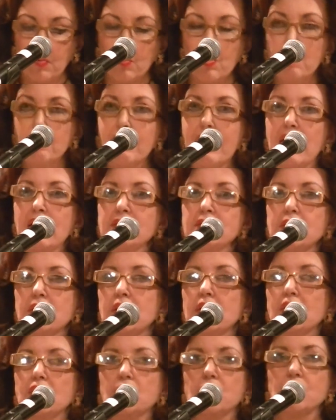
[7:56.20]
We
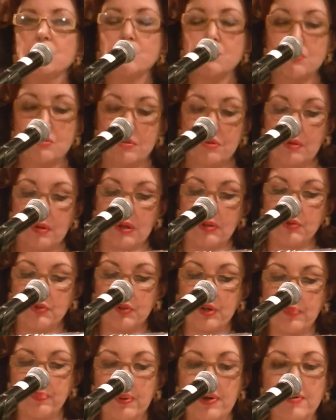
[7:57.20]
must use
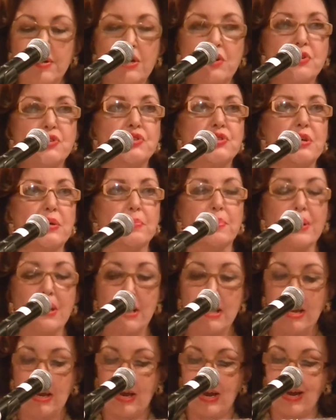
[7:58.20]
entrepreneurship
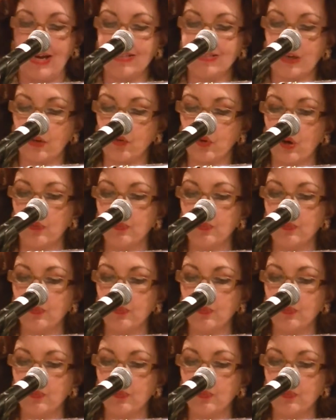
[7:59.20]
as a